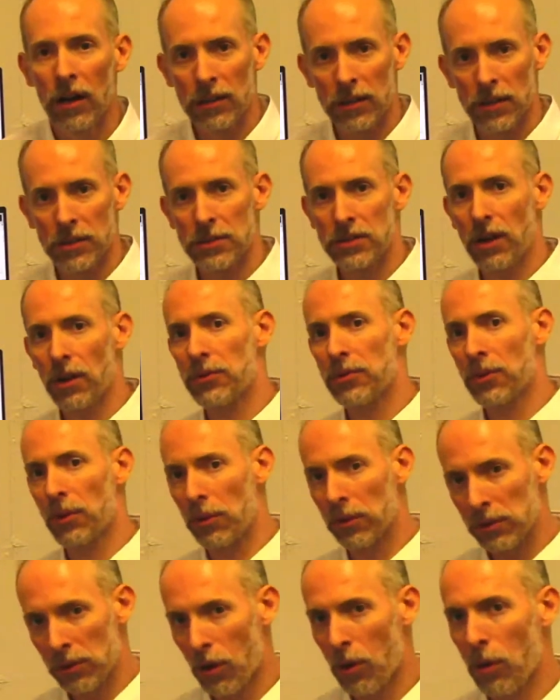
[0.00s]
They'll start
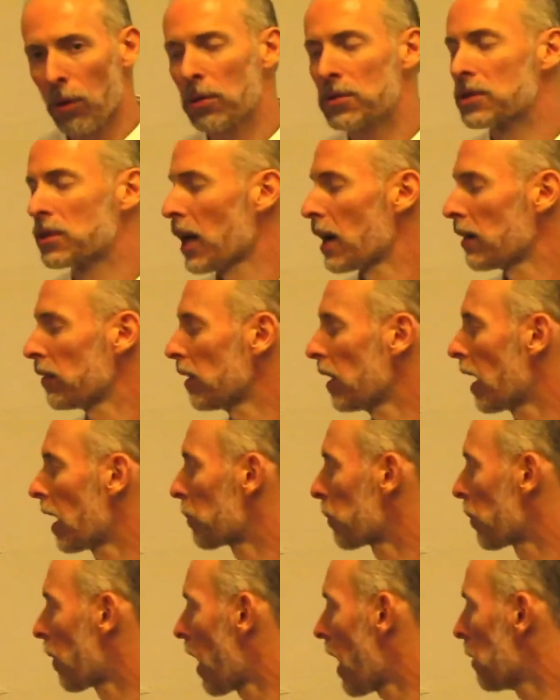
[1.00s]
throwing codes, you'll have a
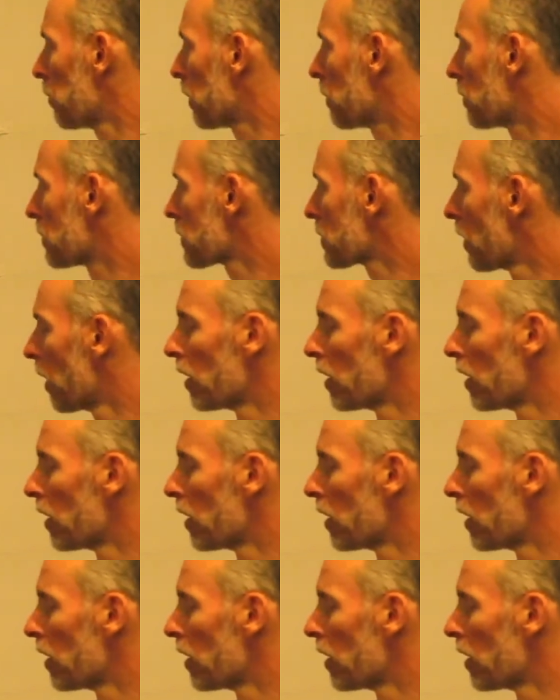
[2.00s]
lot of problems.